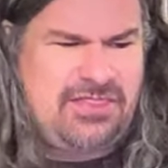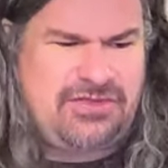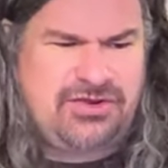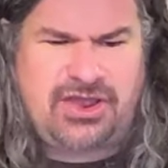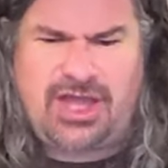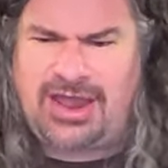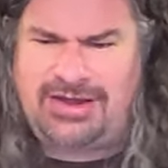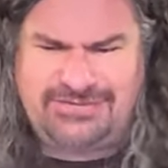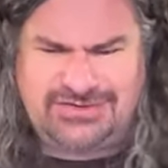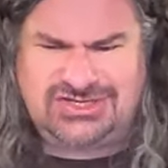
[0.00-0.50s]

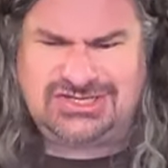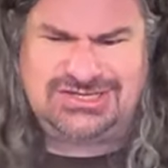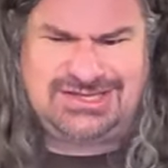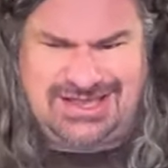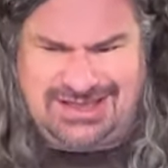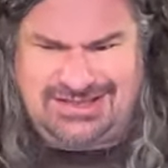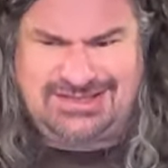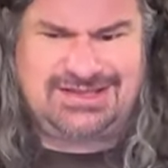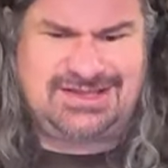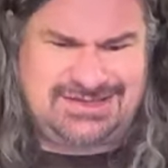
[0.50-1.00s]
They're kind of just
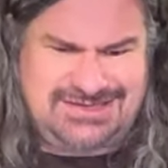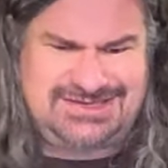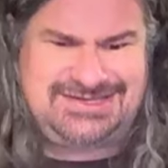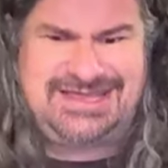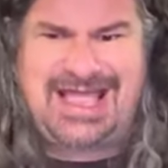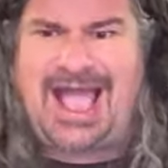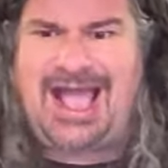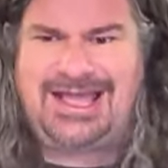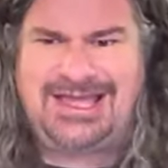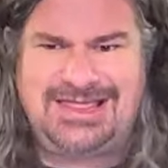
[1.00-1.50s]
like
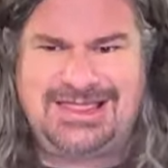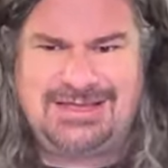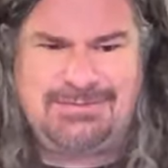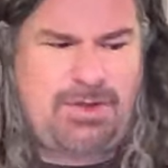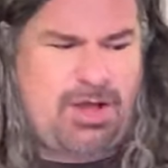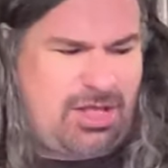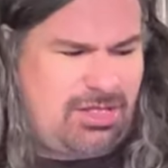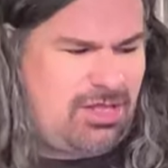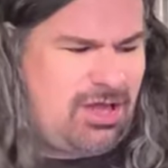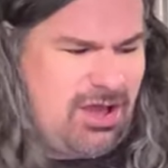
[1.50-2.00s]
stacking
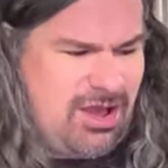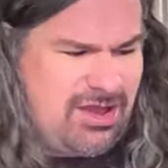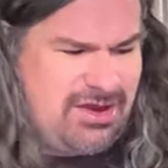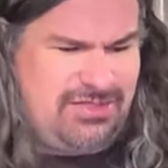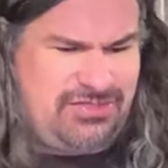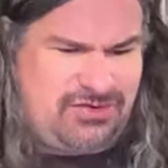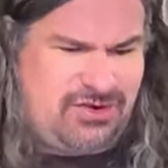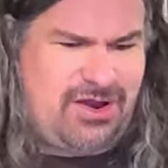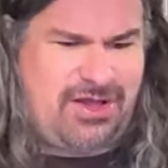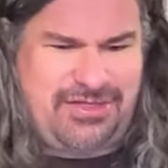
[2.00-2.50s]
them all
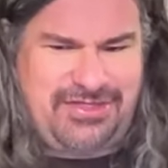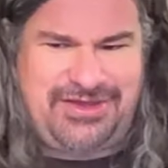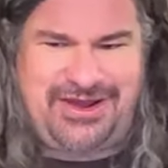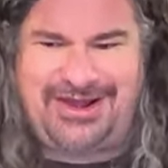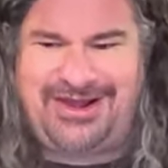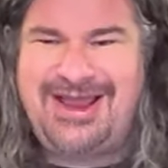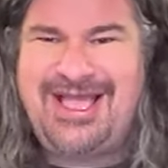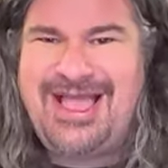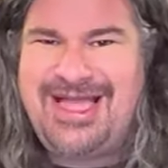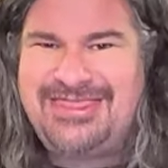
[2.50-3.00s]
on. They're all
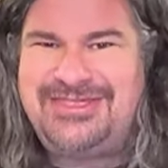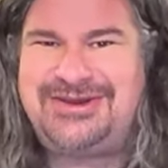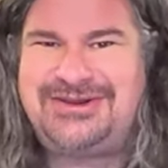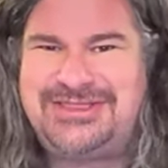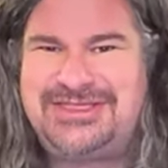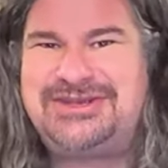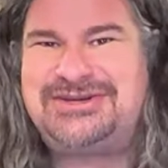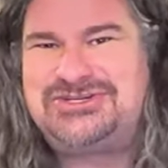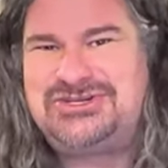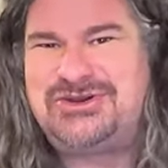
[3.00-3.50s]
there. They're
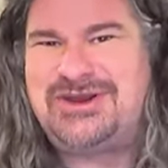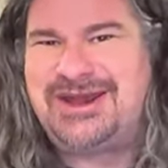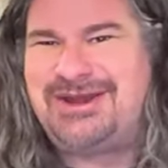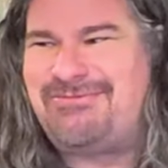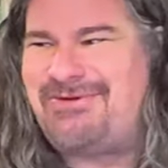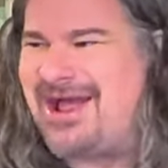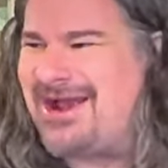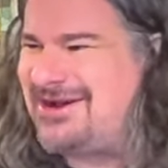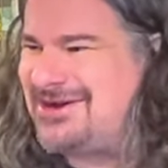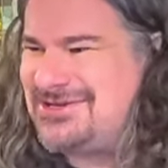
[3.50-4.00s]
they're
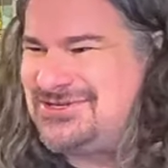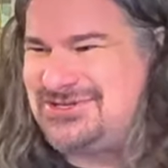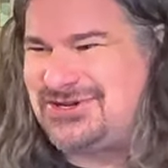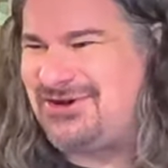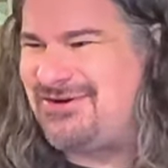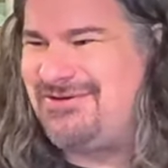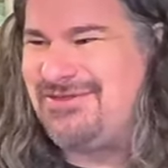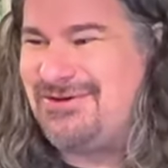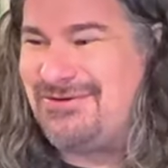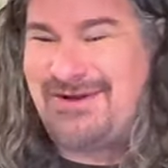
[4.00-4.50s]
treating records
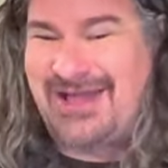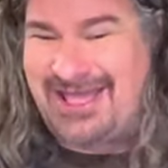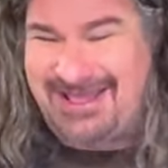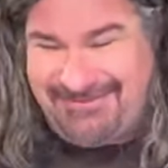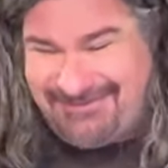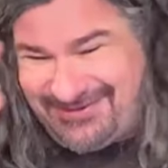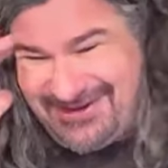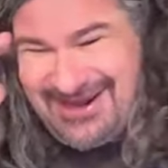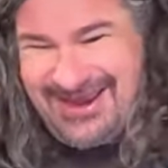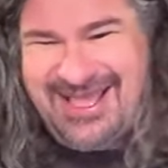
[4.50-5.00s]
sort of the
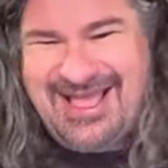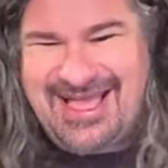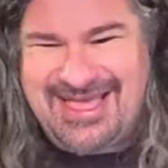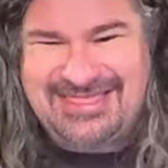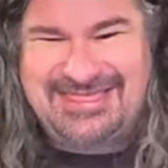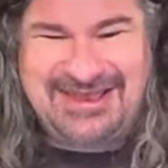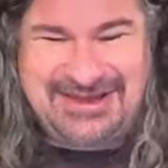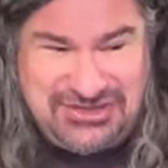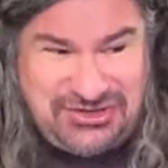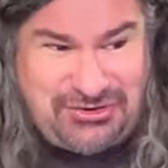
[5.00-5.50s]
way we
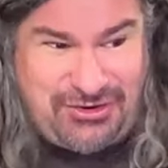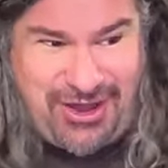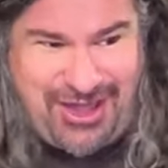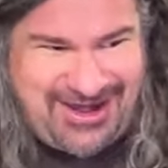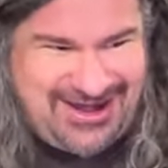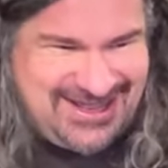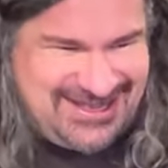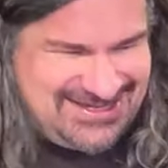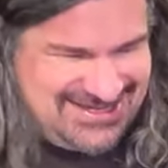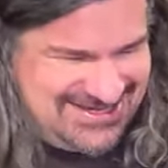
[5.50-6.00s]
that
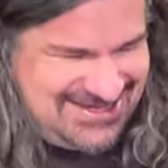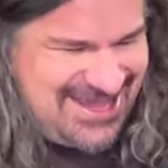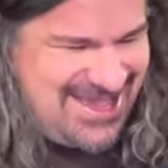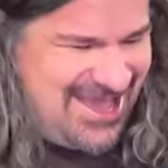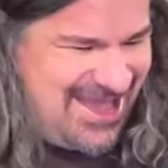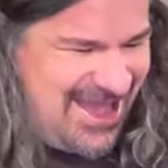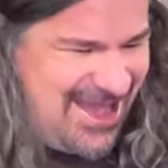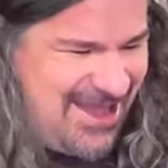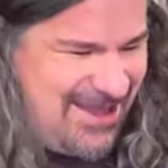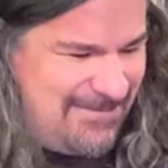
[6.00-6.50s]
neurotics
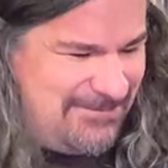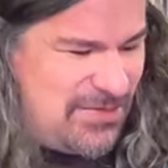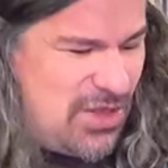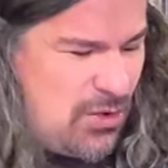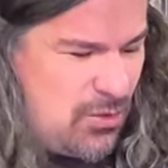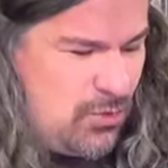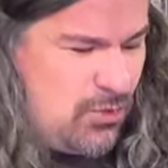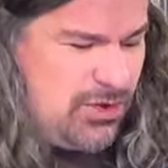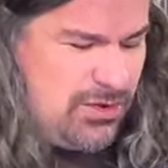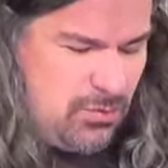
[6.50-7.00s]
um,
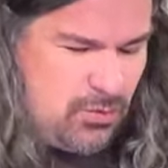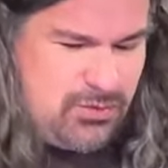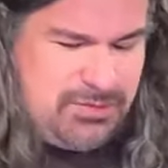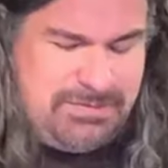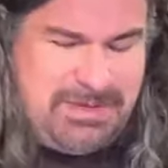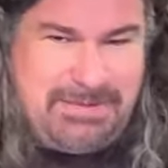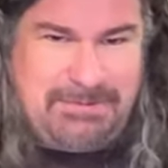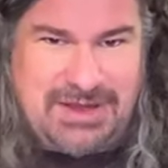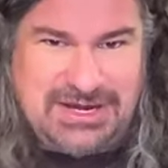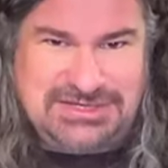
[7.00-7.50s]
would
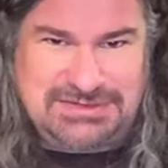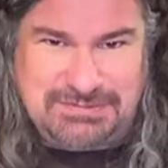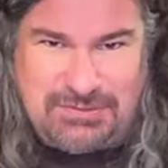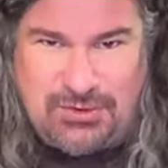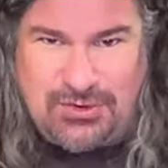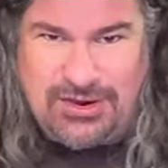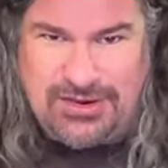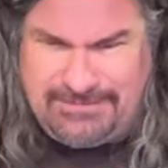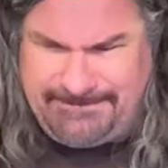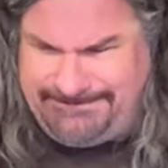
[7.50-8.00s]
would be much
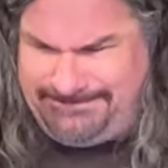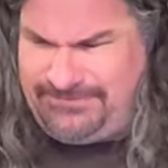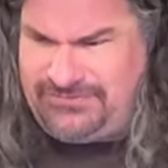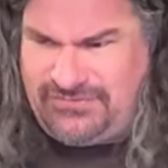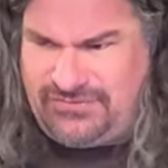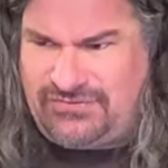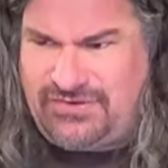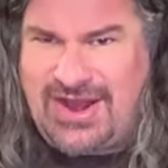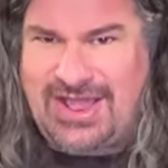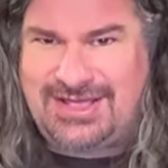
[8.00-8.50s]
more
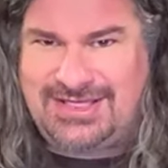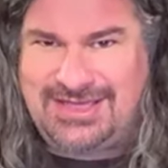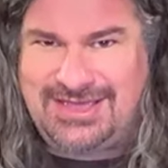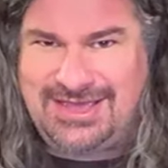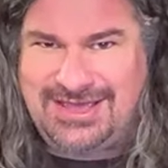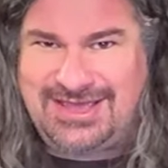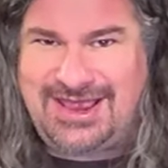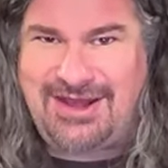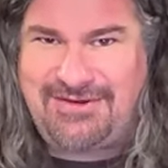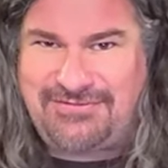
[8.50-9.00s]

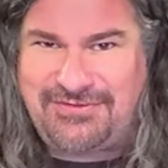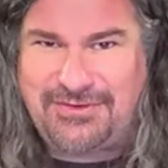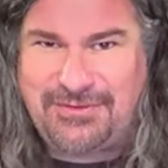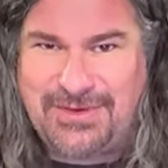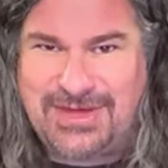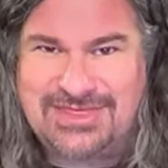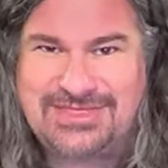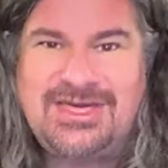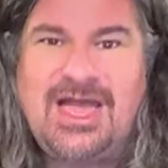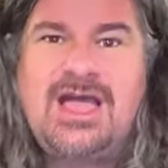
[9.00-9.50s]
frankly careful
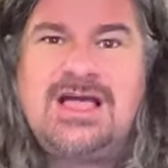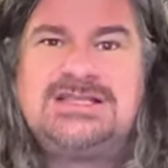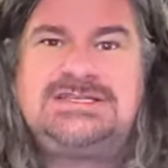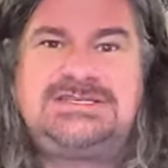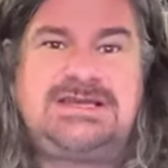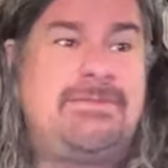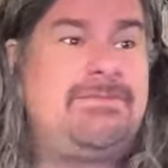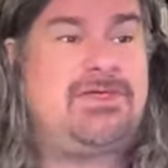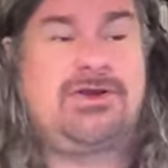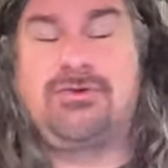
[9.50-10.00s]
with.
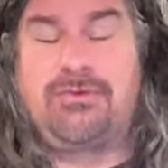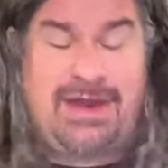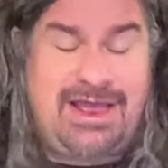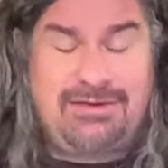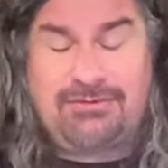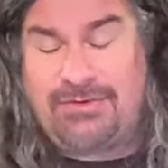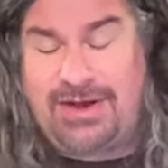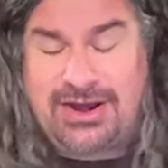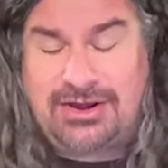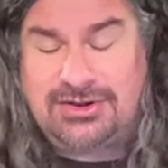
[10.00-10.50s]
Some of the
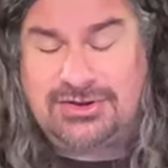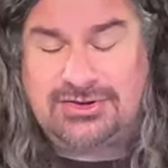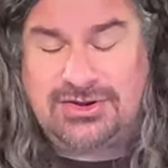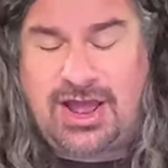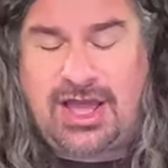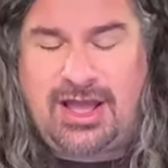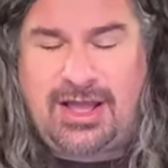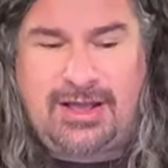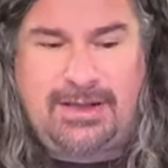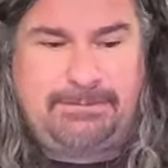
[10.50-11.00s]
great record
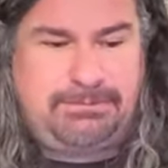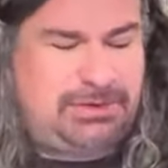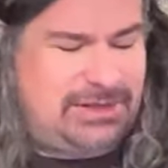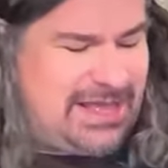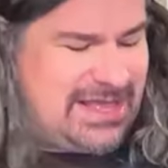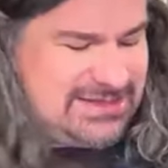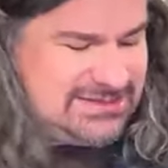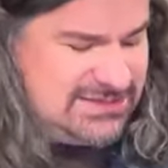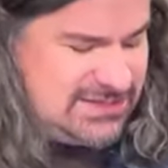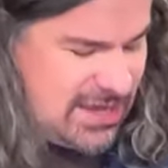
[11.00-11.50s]
uh,
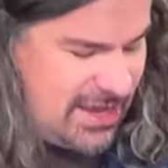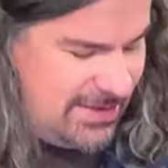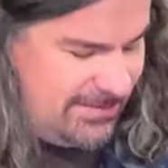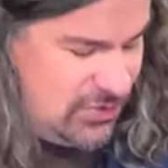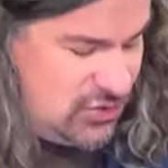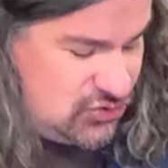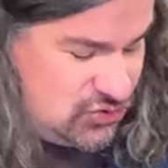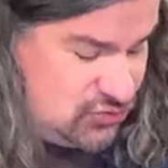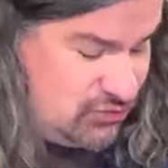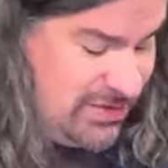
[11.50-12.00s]
plants um,
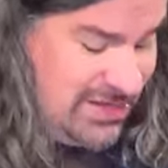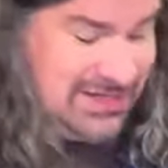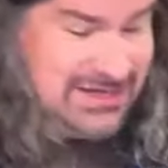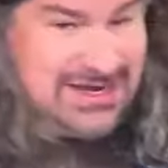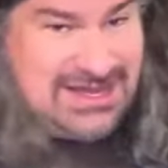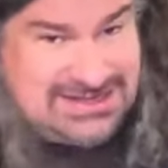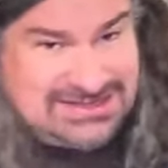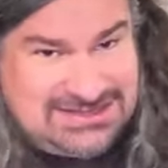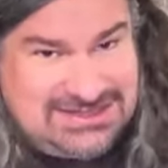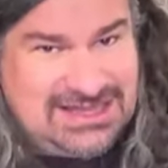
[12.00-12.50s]
use really
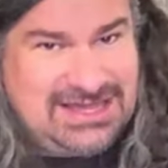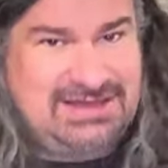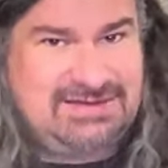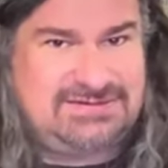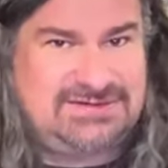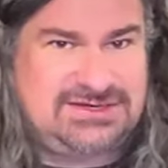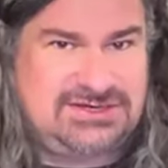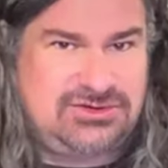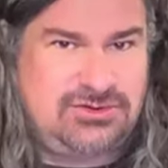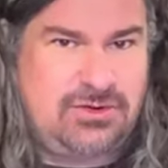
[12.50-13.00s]
nice
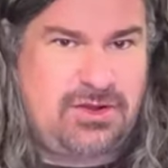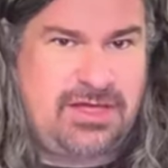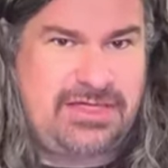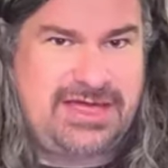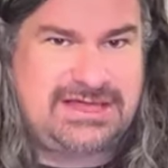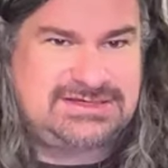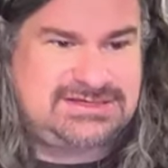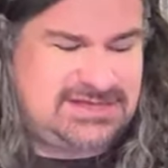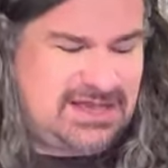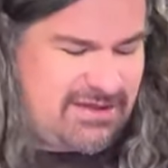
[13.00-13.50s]
sleeves and do all
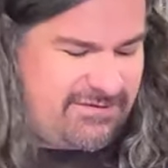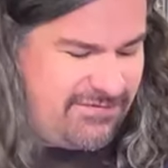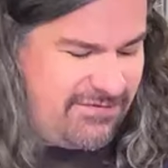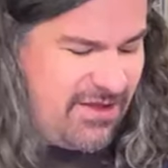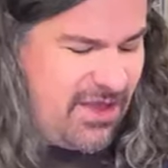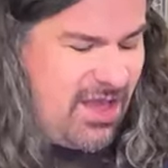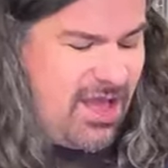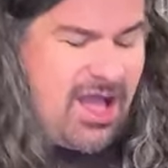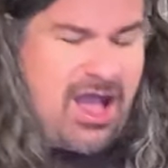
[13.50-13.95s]
that stuff.